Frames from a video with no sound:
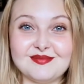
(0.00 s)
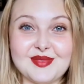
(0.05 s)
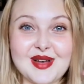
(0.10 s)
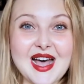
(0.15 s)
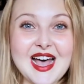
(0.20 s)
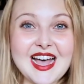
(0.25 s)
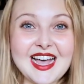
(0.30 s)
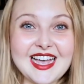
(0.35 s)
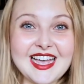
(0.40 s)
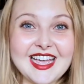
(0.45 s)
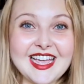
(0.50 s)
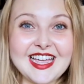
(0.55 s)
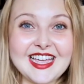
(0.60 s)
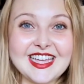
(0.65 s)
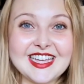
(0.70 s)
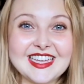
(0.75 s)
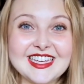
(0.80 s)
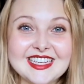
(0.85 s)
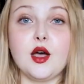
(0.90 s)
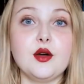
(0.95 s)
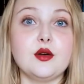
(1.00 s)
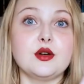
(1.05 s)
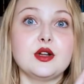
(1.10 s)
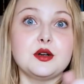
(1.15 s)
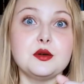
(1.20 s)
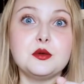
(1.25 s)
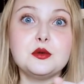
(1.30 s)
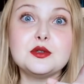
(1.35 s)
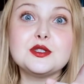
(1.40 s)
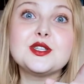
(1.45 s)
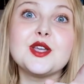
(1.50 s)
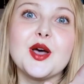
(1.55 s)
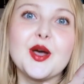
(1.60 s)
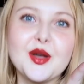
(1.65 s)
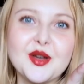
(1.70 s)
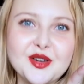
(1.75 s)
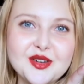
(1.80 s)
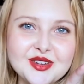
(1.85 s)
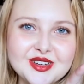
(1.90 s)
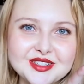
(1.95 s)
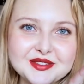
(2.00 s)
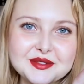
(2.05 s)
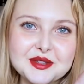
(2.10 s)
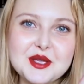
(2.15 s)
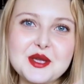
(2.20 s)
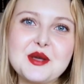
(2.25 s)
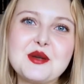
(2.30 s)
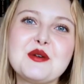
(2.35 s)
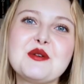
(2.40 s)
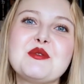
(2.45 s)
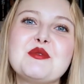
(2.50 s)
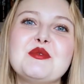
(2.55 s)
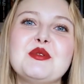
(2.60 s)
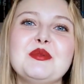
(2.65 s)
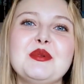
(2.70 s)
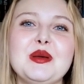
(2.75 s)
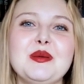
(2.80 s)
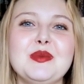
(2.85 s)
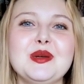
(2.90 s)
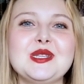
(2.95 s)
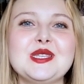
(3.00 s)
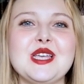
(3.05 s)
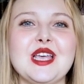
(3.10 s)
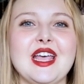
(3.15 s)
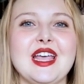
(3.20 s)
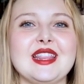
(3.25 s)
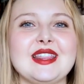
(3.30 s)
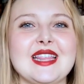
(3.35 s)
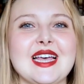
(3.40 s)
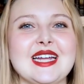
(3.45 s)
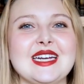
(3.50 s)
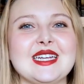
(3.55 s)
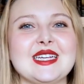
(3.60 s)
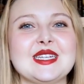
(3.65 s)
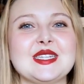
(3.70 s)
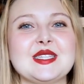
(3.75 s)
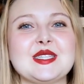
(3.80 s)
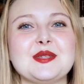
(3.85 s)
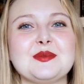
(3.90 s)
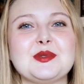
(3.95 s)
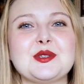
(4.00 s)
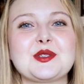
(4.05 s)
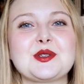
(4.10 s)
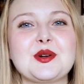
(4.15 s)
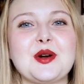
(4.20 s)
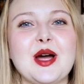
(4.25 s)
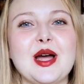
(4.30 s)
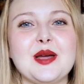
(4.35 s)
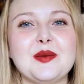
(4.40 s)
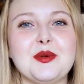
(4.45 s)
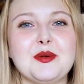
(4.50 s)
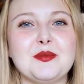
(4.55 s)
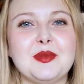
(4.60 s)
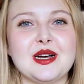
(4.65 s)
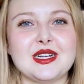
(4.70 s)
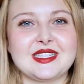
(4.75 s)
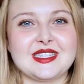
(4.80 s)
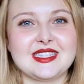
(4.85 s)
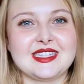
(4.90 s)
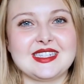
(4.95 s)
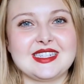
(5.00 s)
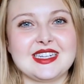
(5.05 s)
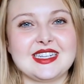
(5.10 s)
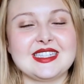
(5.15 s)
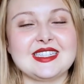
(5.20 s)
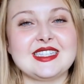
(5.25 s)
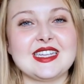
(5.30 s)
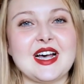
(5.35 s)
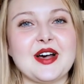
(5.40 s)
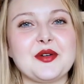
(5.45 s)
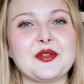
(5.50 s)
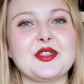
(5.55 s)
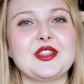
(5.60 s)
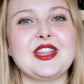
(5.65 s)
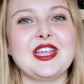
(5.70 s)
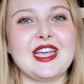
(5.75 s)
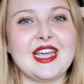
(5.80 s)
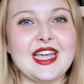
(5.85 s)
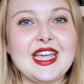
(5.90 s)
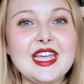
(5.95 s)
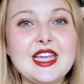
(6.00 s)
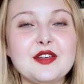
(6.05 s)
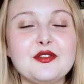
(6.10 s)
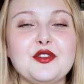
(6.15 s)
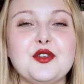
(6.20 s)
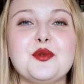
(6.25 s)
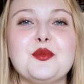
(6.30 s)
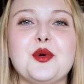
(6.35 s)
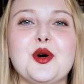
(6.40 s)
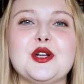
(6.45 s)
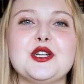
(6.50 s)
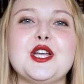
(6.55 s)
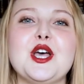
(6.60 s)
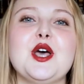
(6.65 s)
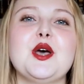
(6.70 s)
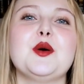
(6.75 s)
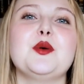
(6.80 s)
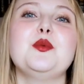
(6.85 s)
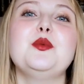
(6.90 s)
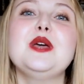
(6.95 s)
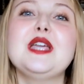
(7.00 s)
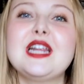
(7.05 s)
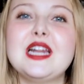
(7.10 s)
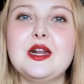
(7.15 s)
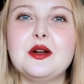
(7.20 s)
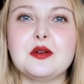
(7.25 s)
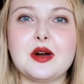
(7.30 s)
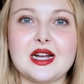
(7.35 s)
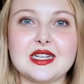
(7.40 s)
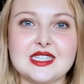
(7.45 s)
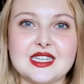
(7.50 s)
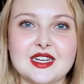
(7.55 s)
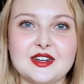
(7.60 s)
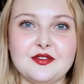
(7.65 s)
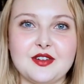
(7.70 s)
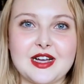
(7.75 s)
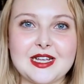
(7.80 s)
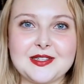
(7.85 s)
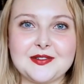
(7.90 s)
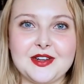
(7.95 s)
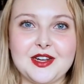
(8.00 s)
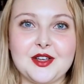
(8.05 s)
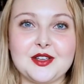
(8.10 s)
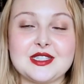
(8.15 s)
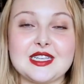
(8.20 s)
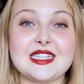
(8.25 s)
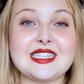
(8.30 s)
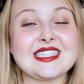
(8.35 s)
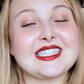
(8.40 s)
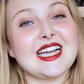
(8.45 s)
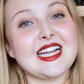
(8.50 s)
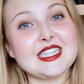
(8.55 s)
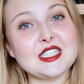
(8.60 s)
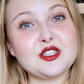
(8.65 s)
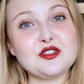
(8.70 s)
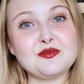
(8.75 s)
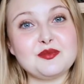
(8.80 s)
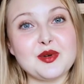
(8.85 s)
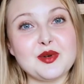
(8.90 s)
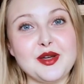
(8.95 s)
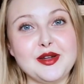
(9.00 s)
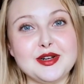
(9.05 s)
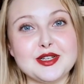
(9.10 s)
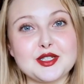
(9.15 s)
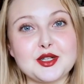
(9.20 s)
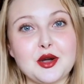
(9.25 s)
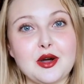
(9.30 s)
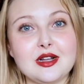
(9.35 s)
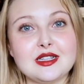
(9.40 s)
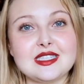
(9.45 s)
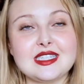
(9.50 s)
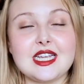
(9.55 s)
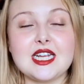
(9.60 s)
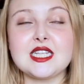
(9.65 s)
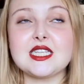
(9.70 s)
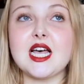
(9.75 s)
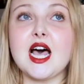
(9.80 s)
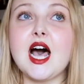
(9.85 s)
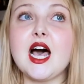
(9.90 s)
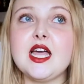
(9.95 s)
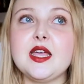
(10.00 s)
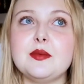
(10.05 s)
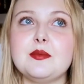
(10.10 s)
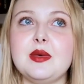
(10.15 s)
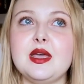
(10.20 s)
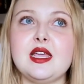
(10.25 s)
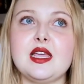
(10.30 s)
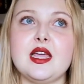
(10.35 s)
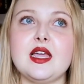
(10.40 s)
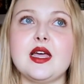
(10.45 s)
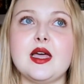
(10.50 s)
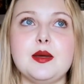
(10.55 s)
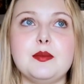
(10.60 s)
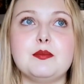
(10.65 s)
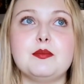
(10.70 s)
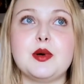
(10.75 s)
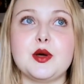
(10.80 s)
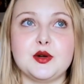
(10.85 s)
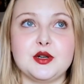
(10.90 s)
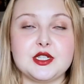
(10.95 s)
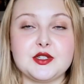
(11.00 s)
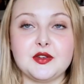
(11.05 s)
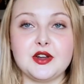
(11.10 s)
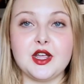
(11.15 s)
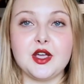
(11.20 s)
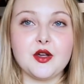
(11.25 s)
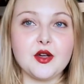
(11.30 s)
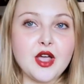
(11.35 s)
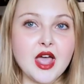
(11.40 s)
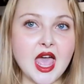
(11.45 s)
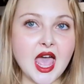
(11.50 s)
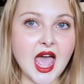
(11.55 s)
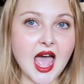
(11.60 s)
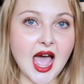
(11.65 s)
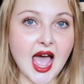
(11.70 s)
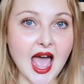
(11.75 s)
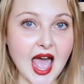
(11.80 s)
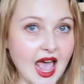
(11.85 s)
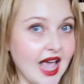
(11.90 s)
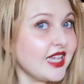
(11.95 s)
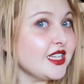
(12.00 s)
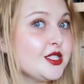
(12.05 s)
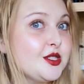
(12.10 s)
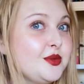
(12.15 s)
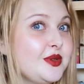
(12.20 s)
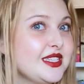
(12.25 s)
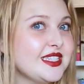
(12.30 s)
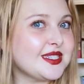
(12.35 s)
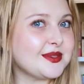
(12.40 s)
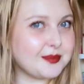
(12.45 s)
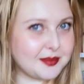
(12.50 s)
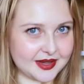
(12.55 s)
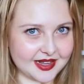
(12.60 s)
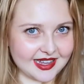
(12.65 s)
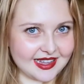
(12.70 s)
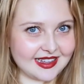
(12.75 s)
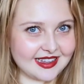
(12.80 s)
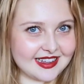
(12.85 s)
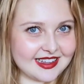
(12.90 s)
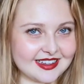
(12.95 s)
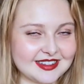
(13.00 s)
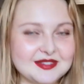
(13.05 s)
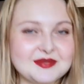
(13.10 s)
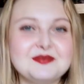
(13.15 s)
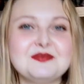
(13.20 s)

Bye! Oh, and also, remember to hit that subscribe button down there if you want weekly writing advice videos and tons of bonus content. I am making a bonus video as we speak.